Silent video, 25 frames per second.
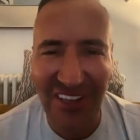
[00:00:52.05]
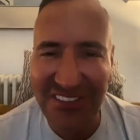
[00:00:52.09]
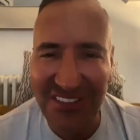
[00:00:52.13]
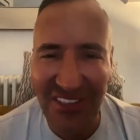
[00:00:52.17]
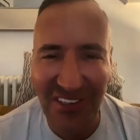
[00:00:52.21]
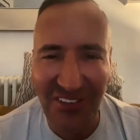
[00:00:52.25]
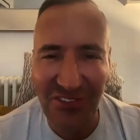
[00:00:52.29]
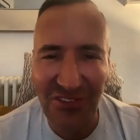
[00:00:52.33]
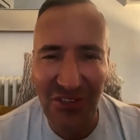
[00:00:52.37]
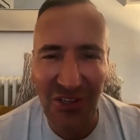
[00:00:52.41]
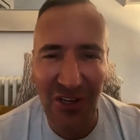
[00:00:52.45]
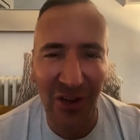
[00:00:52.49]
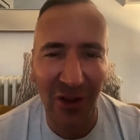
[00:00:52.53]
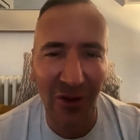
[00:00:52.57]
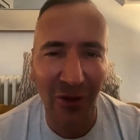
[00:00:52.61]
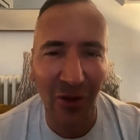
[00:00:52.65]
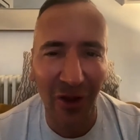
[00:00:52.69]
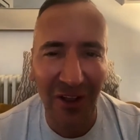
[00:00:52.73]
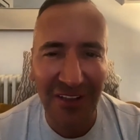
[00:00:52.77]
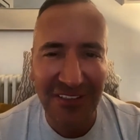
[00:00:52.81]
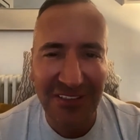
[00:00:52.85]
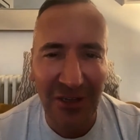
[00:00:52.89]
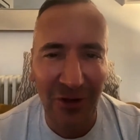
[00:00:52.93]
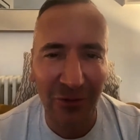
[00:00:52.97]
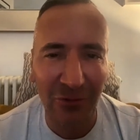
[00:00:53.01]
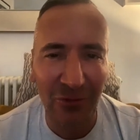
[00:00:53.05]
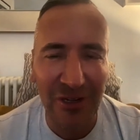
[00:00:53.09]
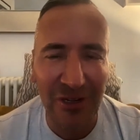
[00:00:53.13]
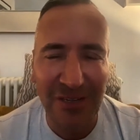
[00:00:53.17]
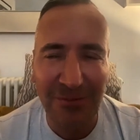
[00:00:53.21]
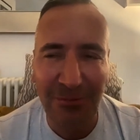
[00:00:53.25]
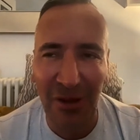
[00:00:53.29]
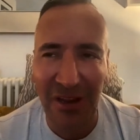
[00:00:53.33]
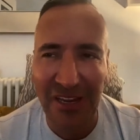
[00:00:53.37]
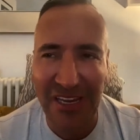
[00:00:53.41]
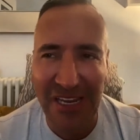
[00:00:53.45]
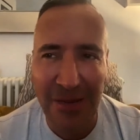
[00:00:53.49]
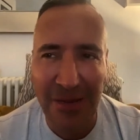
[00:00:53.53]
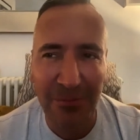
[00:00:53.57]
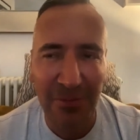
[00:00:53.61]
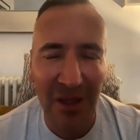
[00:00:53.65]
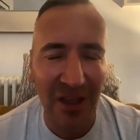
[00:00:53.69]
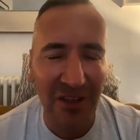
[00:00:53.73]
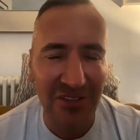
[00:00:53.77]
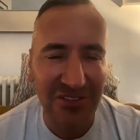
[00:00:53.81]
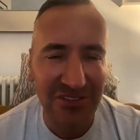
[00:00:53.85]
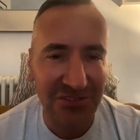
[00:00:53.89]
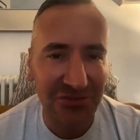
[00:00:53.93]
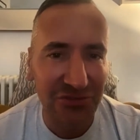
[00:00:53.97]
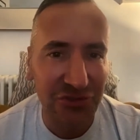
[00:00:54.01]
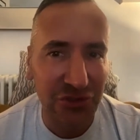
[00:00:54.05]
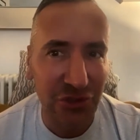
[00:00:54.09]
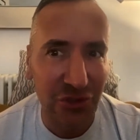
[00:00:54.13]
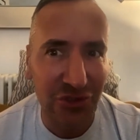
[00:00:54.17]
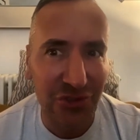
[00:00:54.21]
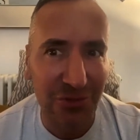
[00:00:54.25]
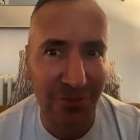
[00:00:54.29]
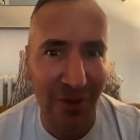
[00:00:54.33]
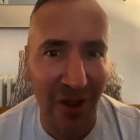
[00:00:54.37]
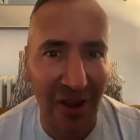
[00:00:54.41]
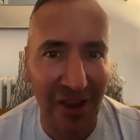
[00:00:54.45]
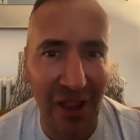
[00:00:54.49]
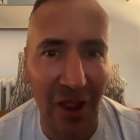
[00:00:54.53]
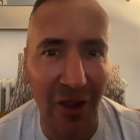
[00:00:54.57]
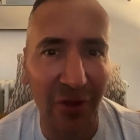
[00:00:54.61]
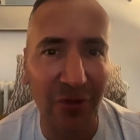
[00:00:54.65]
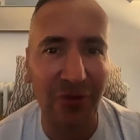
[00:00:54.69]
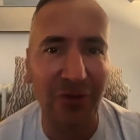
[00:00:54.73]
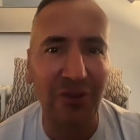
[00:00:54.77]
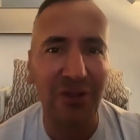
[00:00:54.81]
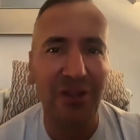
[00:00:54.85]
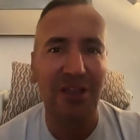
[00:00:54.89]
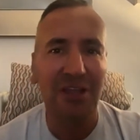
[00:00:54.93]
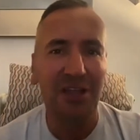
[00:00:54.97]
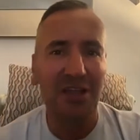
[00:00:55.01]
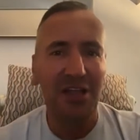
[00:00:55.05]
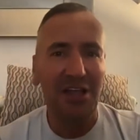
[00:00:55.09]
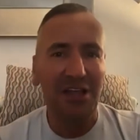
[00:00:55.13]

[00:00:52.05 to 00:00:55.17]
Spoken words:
don't read my emails due to my own